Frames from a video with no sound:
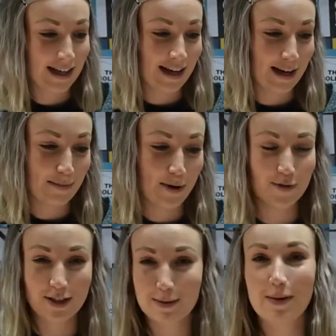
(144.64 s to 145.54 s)

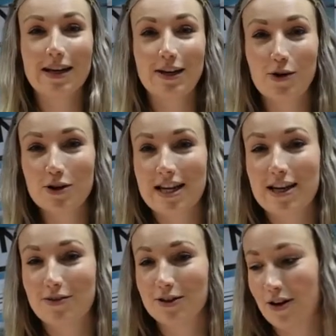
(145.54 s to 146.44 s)
Obviously spent in
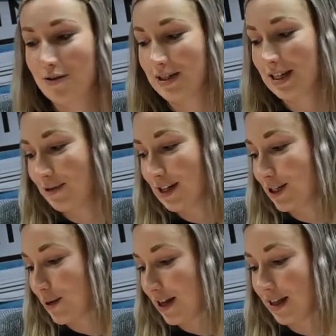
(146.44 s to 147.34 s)
lockdown, so didn't really
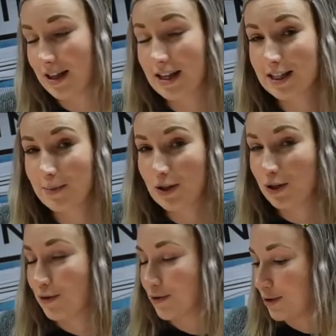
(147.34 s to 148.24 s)
do anything that
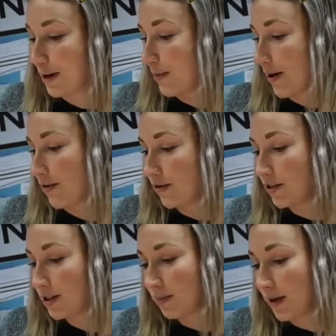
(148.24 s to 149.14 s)
special for it, but I've
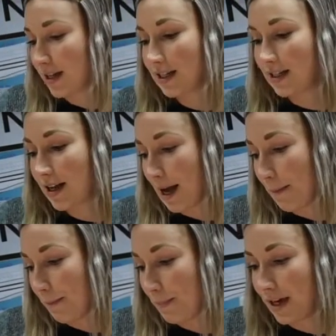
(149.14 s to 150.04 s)
got some nice
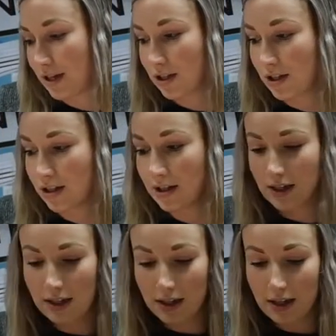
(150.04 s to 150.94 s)
pictures
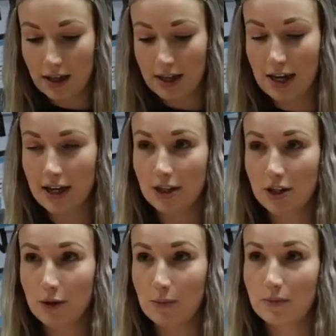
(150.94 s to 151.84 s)
that I'd like
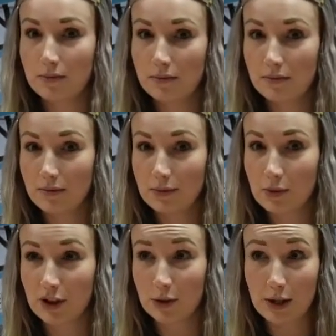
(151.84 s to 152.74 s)
to
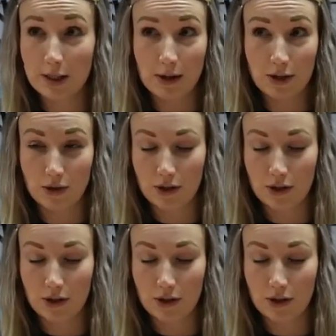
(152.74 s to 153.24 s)
put somewhere special.